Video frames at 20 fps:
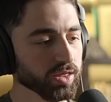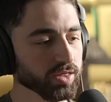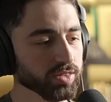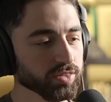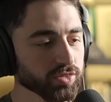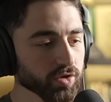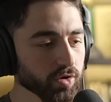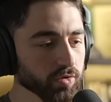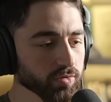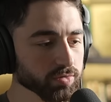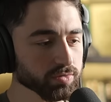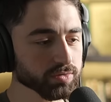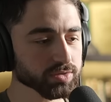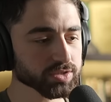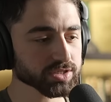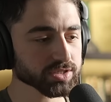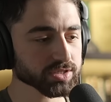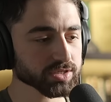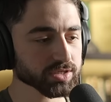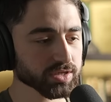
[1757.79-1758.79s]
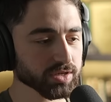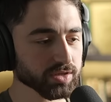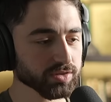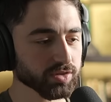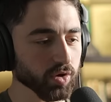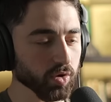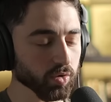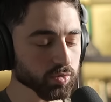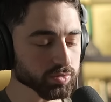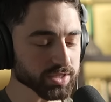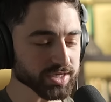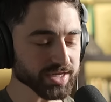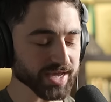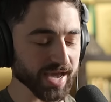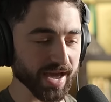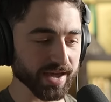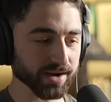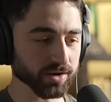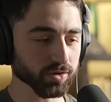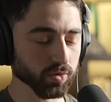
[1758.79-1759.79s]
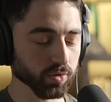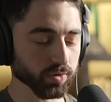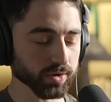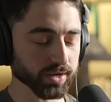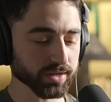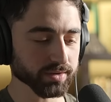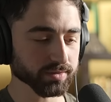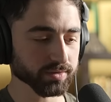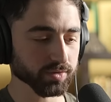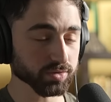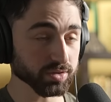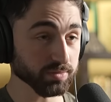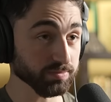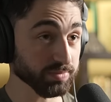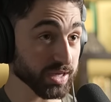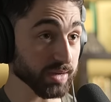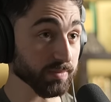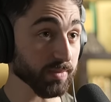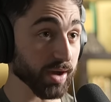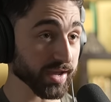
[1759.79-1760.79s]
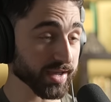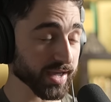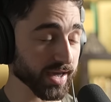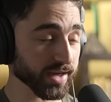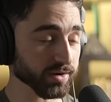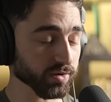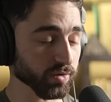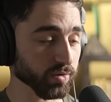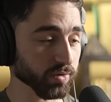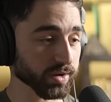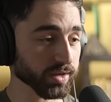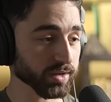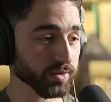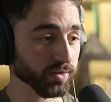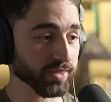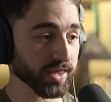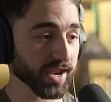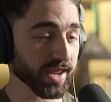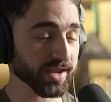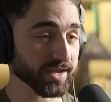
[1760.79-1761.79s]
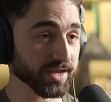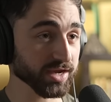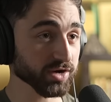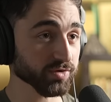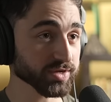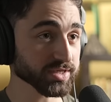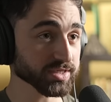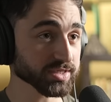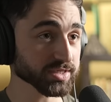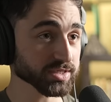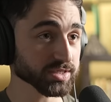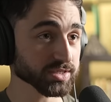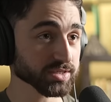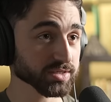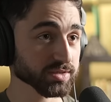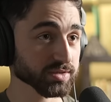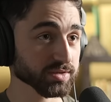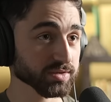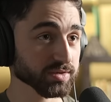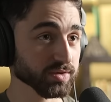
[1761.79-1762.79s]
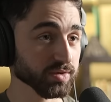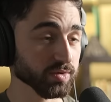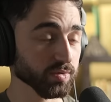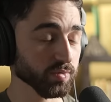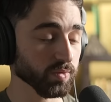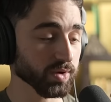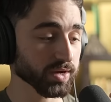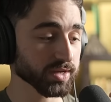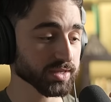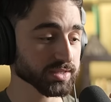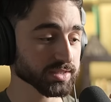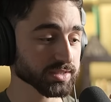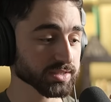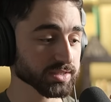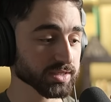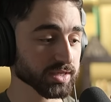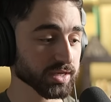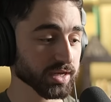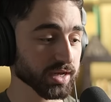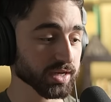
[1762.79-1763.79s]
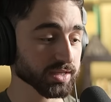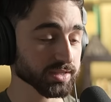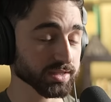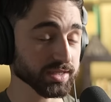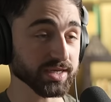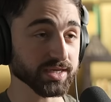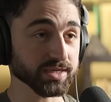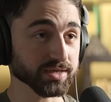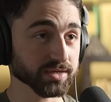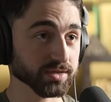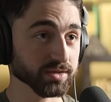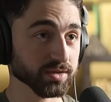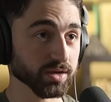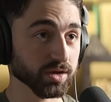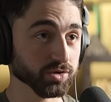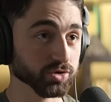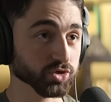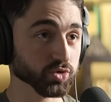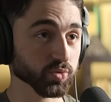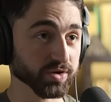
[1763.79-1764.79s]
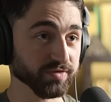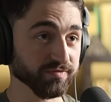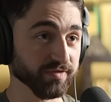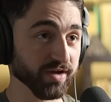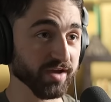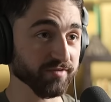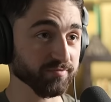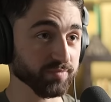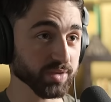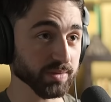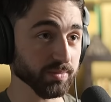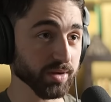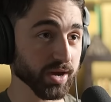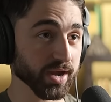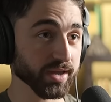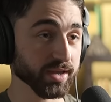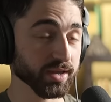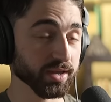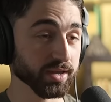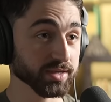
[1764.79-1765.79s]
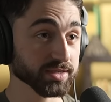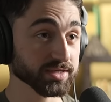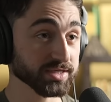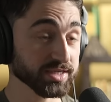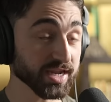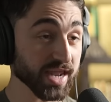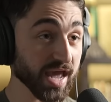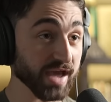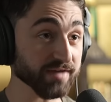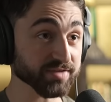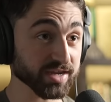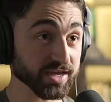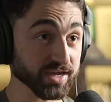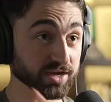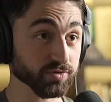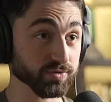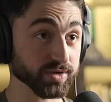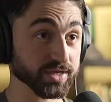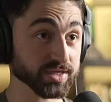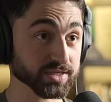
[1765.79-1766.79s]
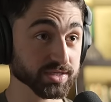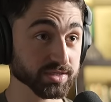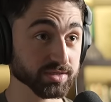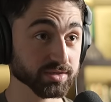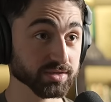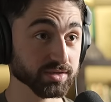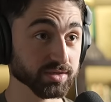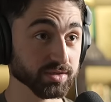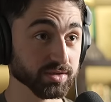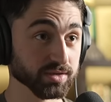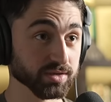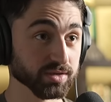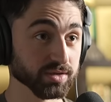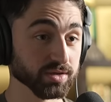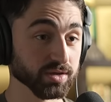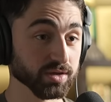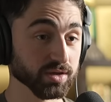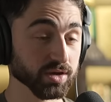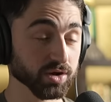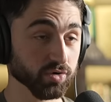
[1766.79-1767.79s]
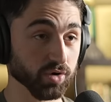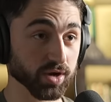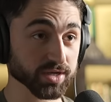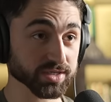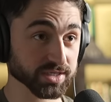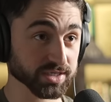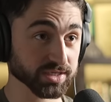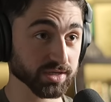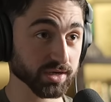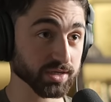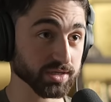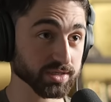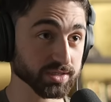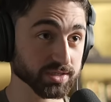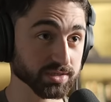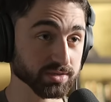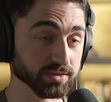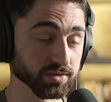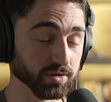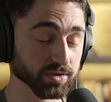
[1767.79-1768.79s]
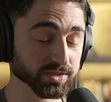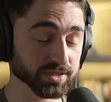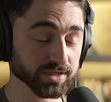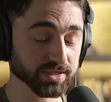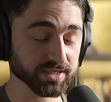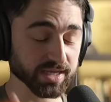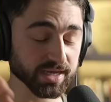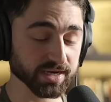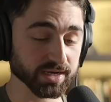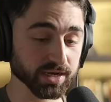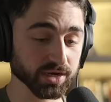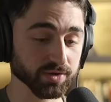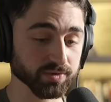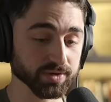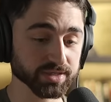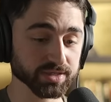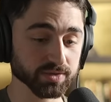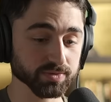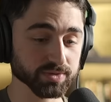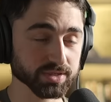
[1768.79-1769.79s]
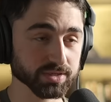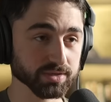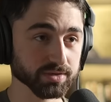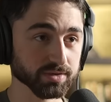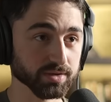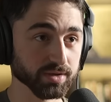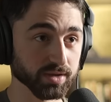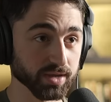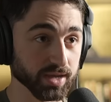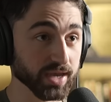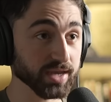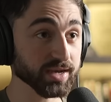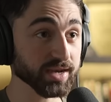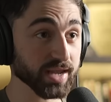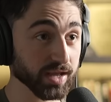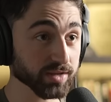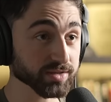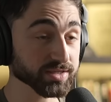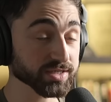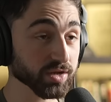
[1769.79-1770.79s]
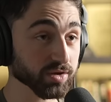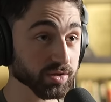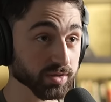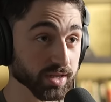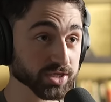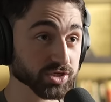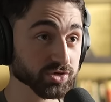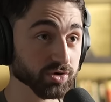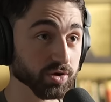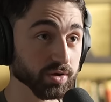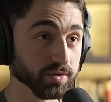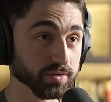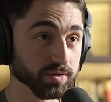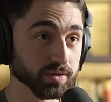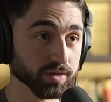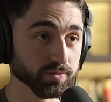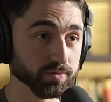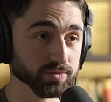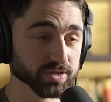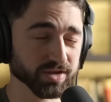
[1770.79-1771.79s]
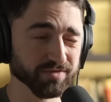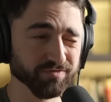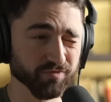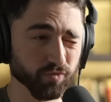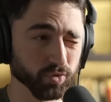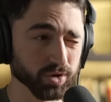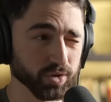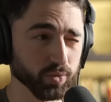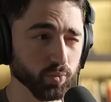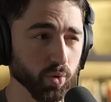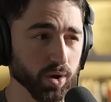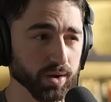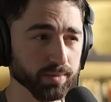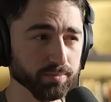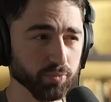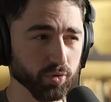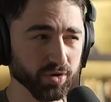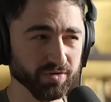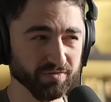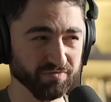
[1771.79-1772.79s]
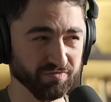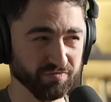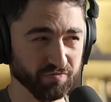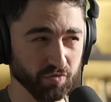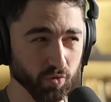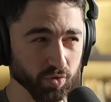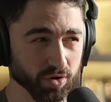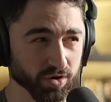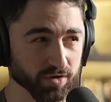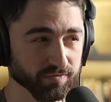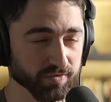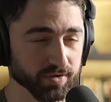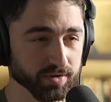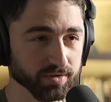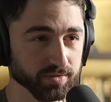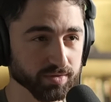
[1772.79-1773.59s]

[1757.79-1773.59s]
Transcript: those, the only category, only BMI category that had increases was uh, lean, under 25 BMI, did have an increase across the studies. All studies had an increase in cholesterol, in LDL cholesterol. It was like forty one point four across